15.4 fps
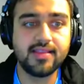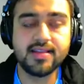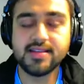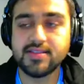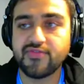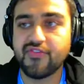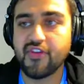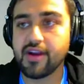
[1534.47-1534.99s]

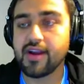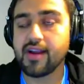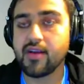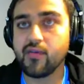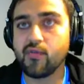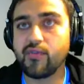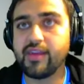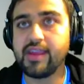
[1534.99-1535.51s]
right? In
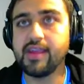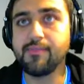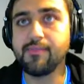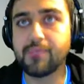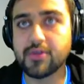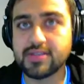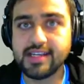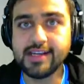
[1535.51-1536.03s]
this, for
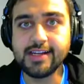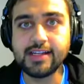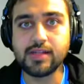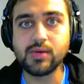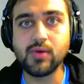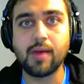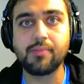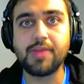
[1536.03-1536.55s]
we
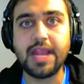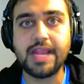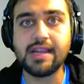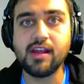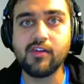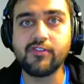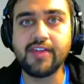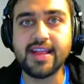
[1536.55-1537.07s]
proceed
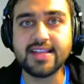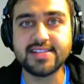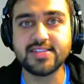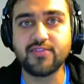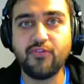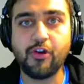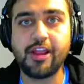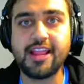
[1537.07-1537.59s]
to
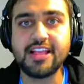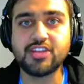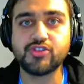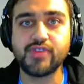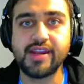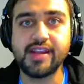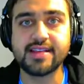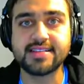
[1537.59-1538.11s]
update our weights
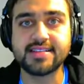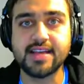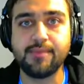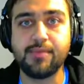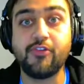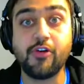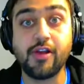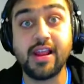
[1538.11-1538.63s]
for each
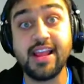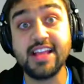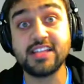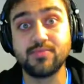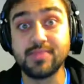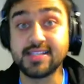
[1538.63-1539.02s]
training example,